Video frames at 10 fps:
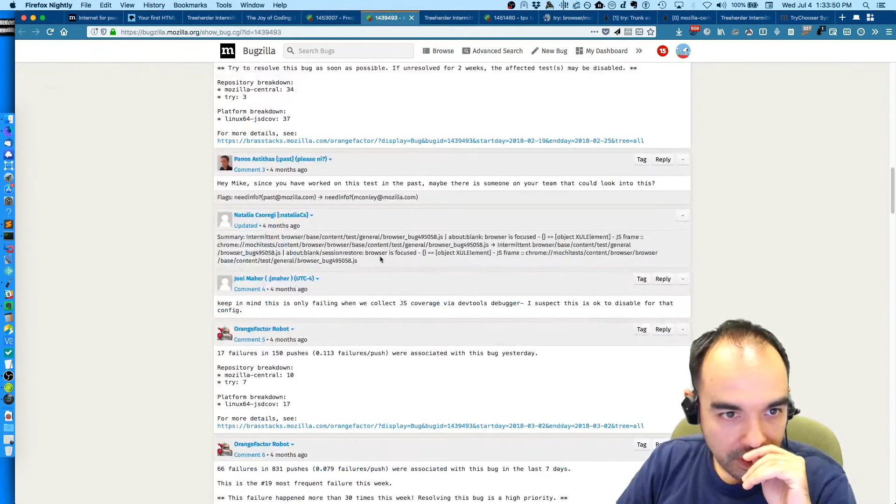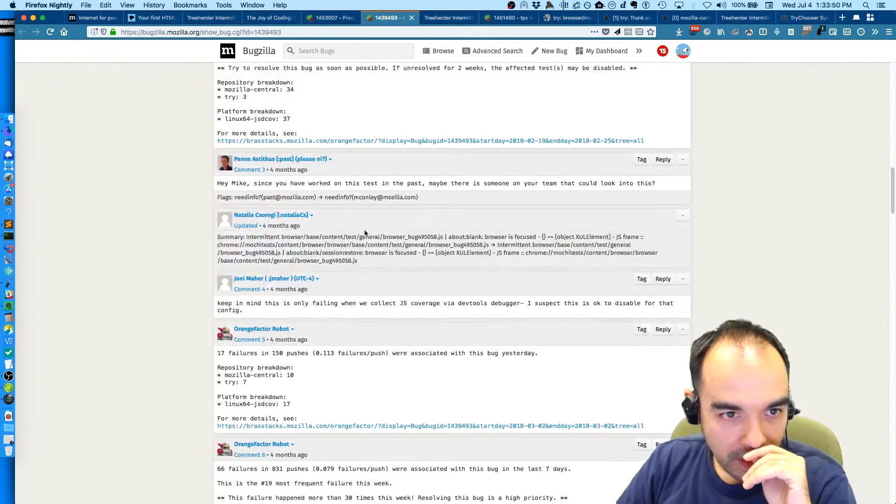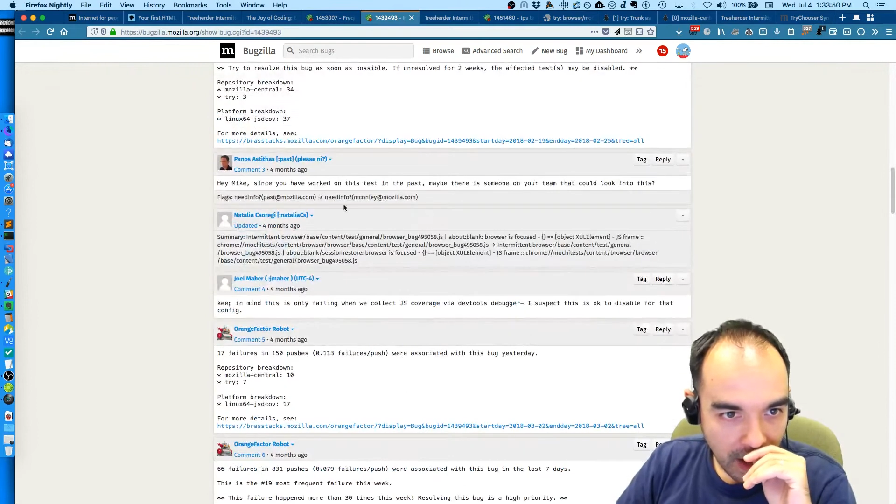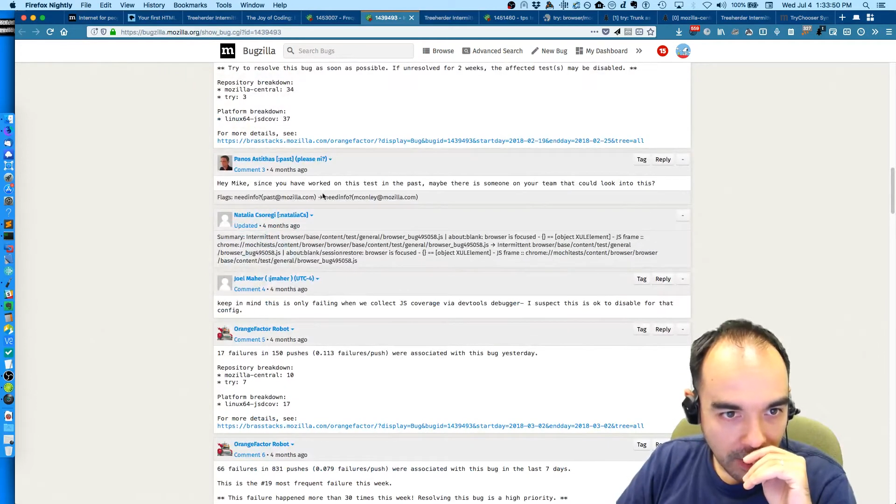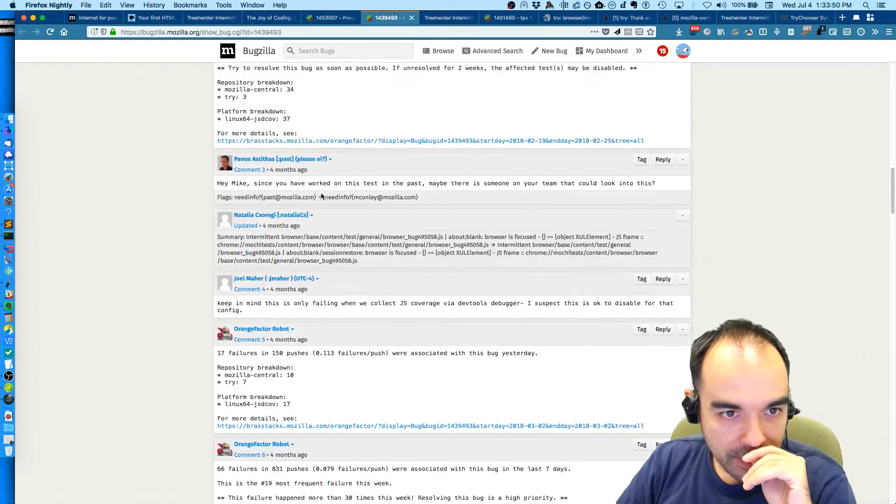And
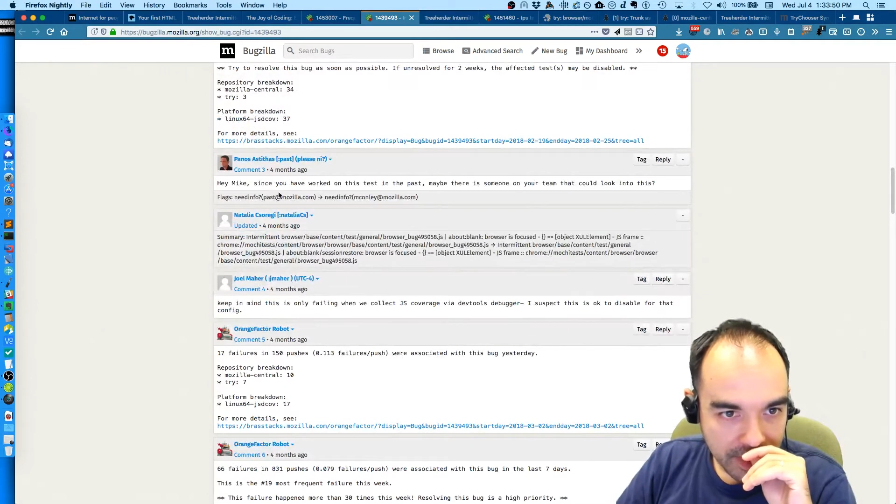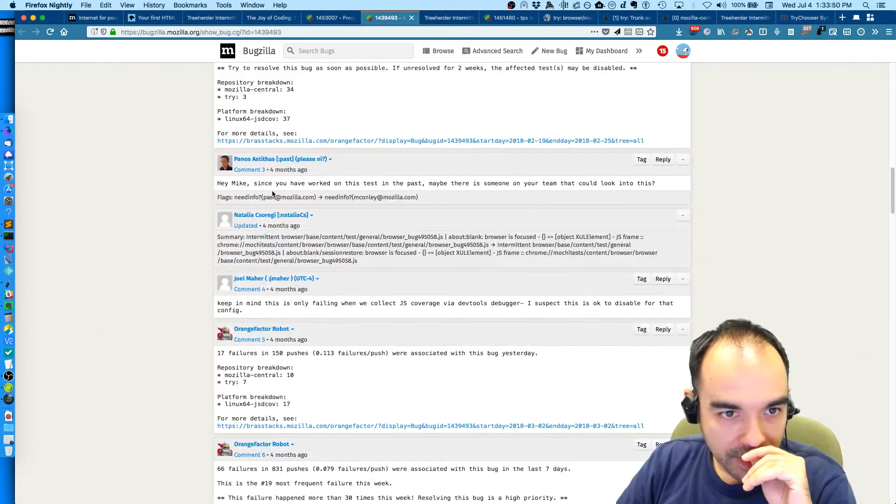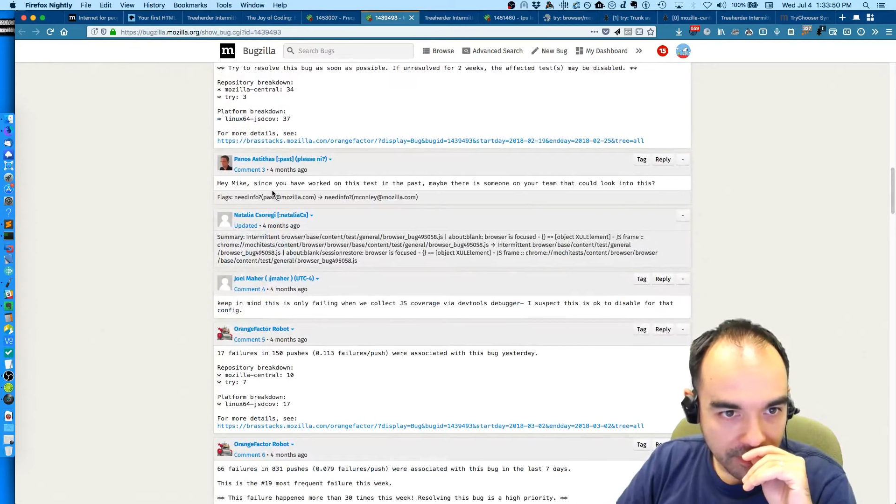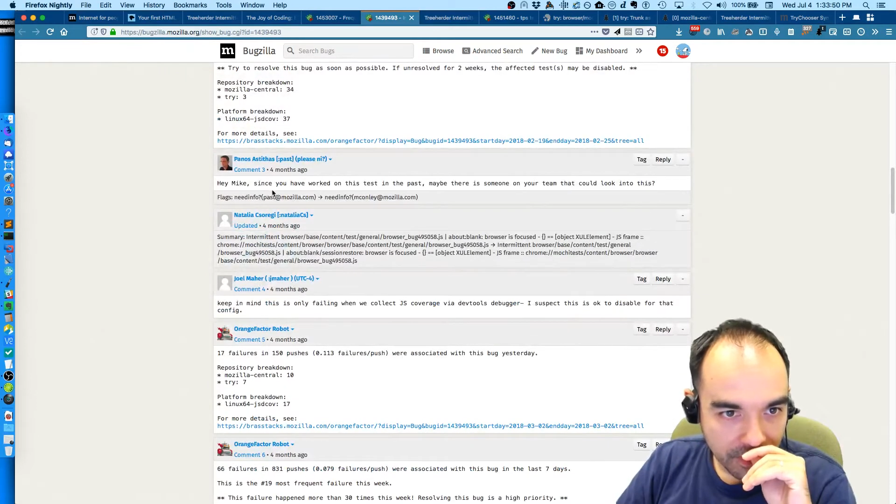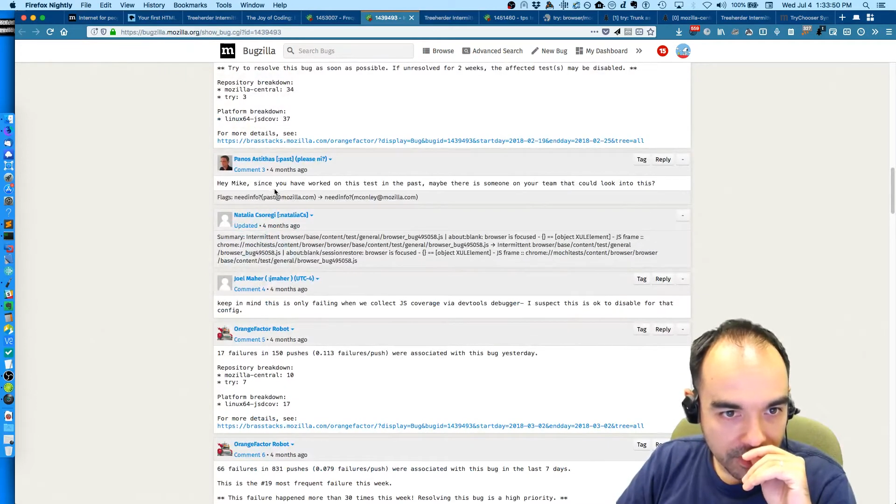I was need
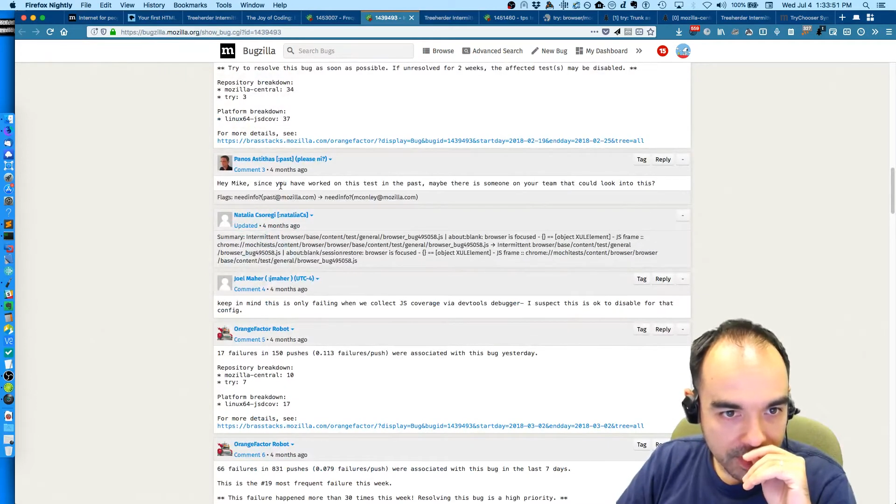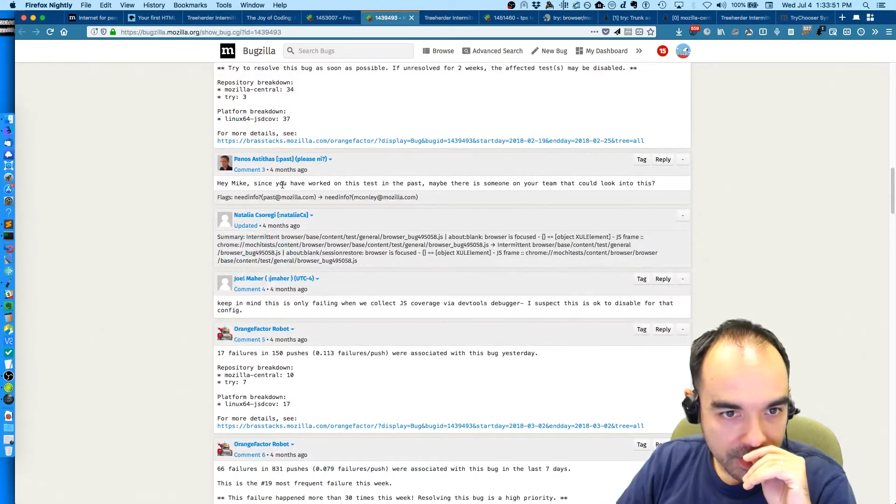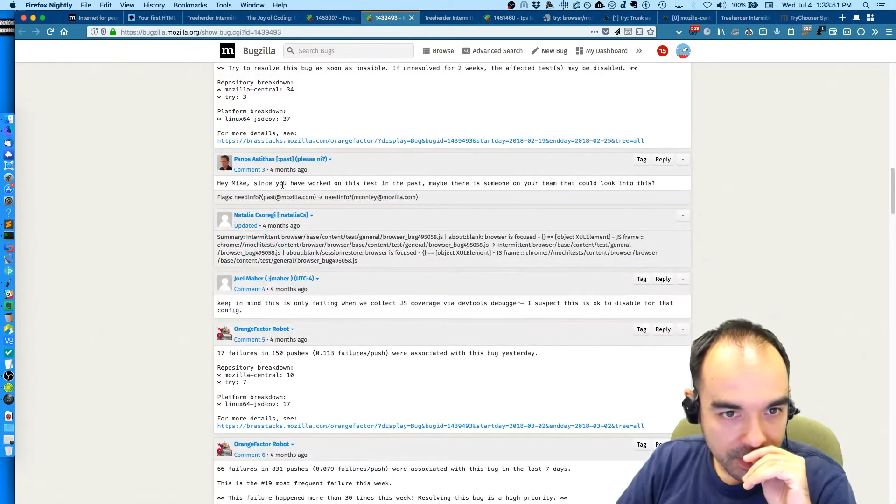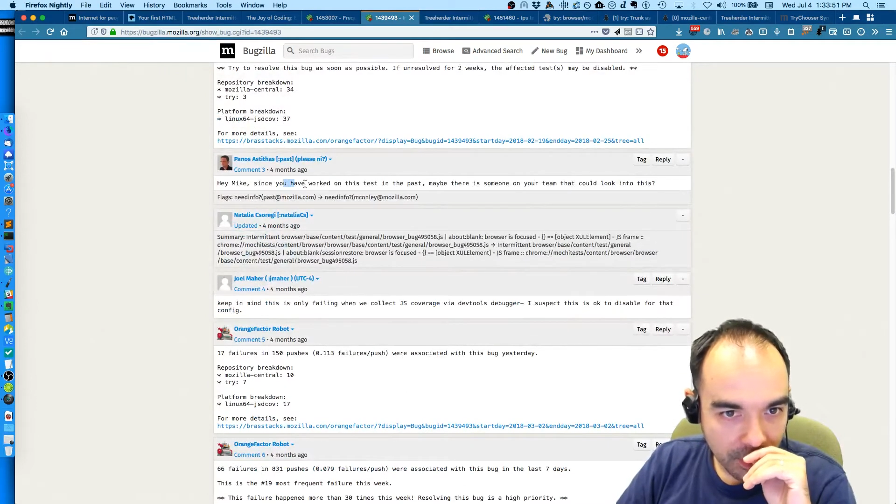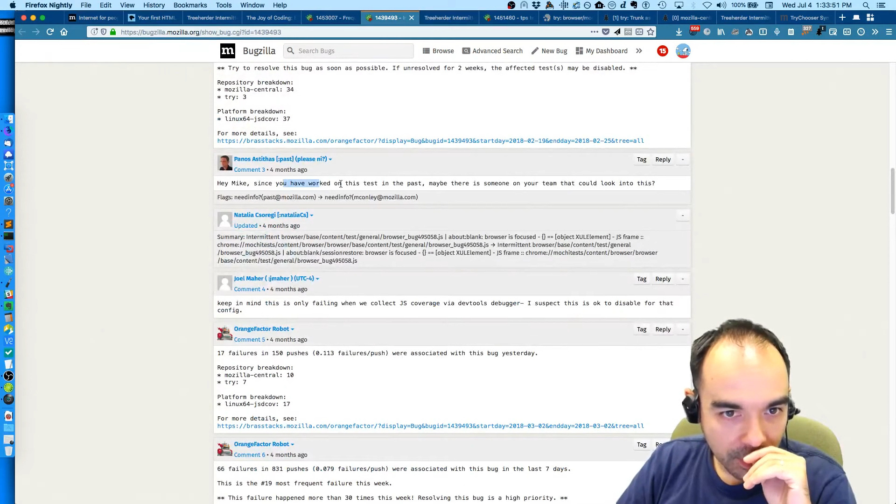info.
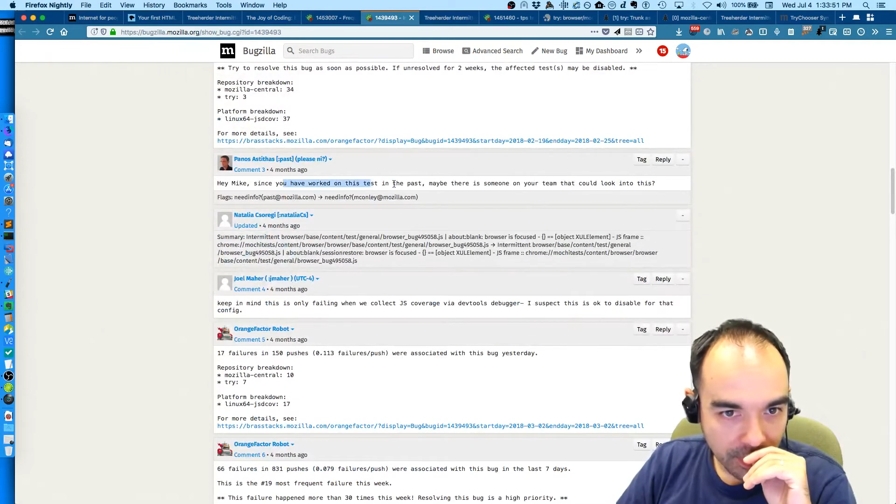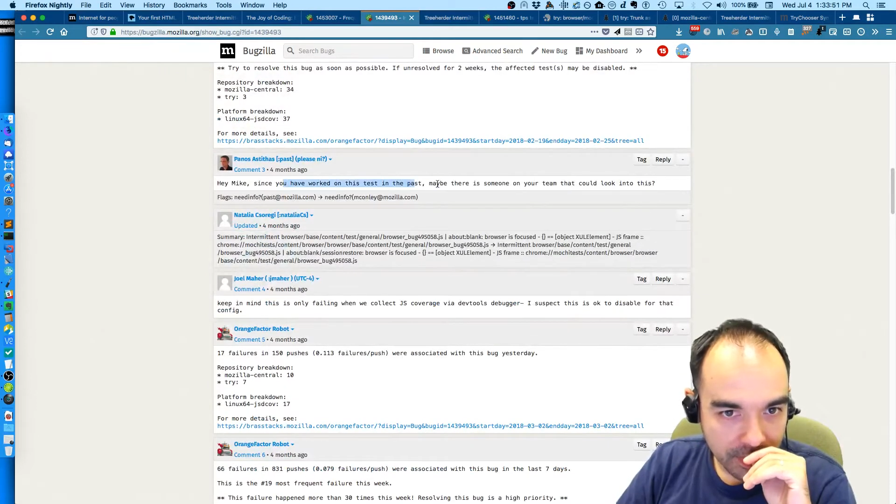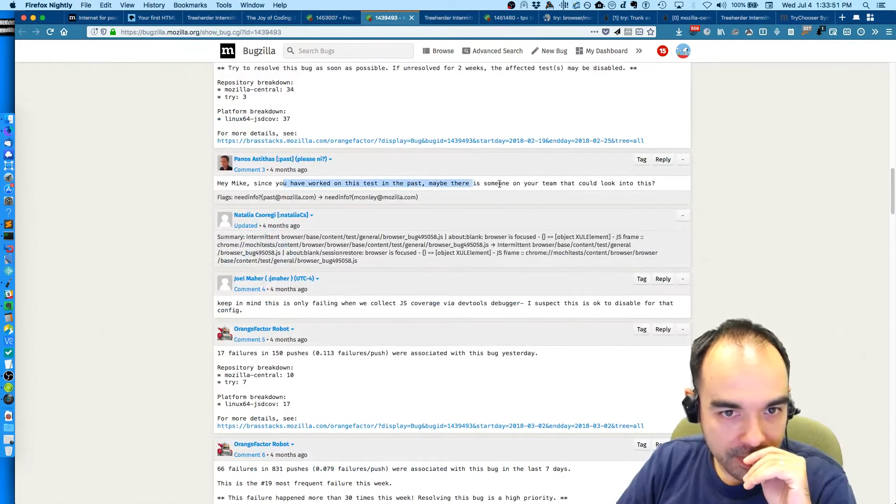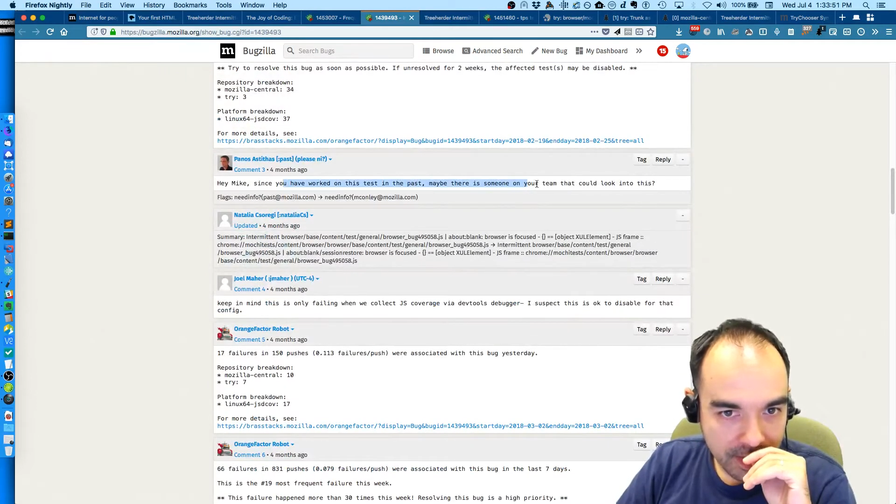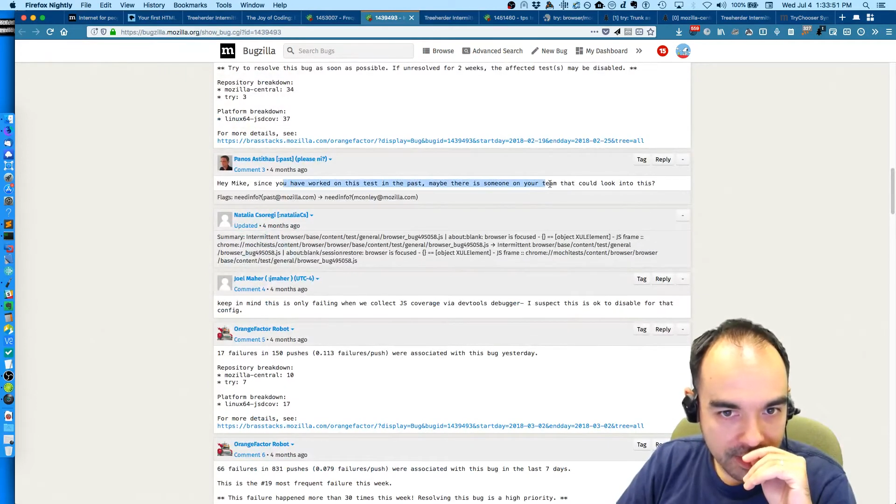Since you worked on
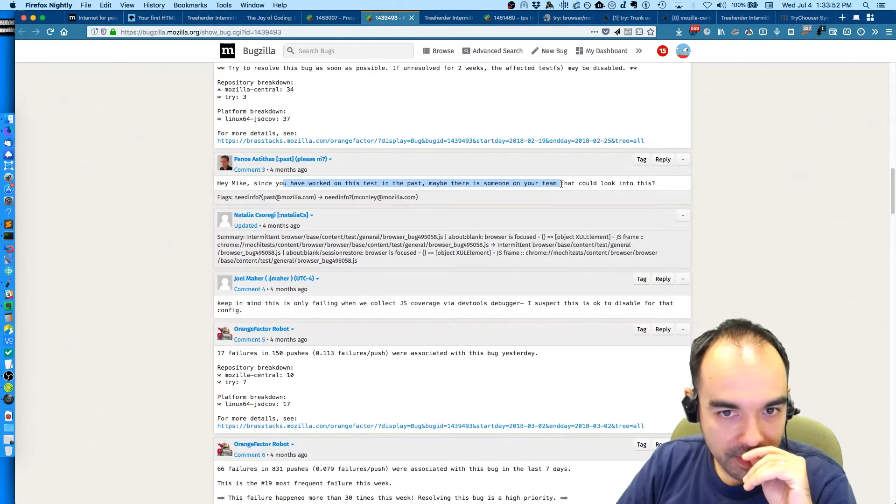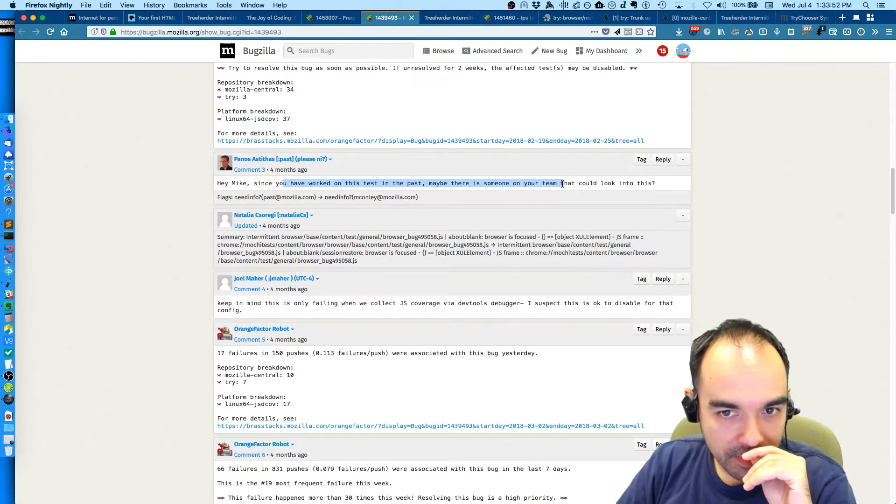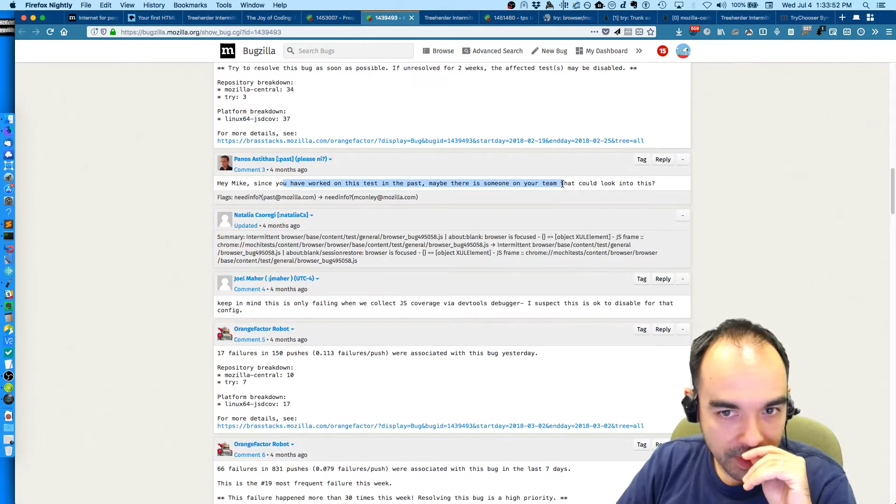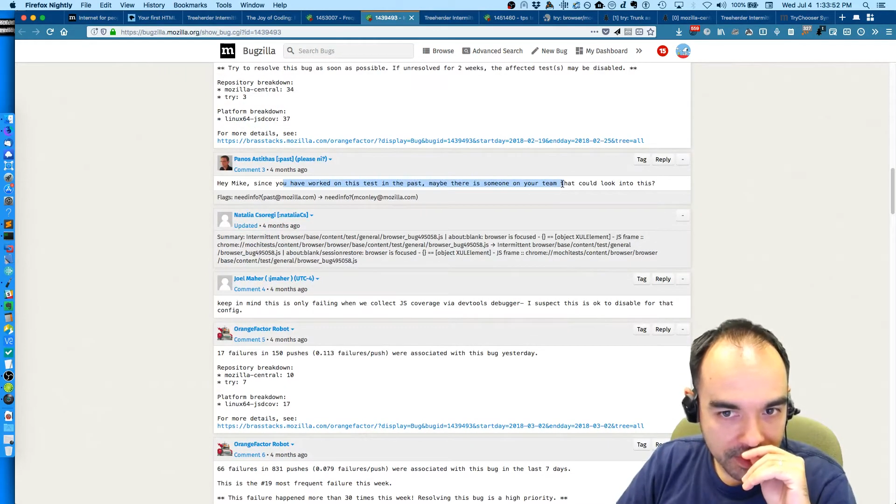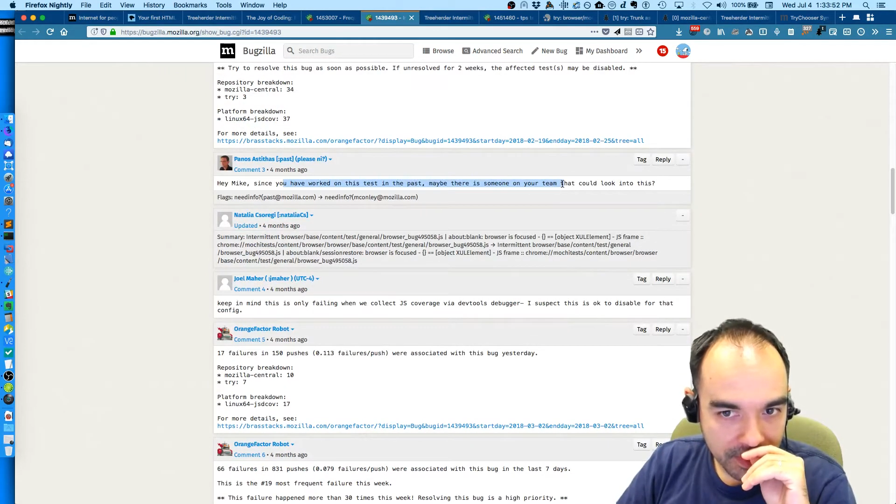this test in the past,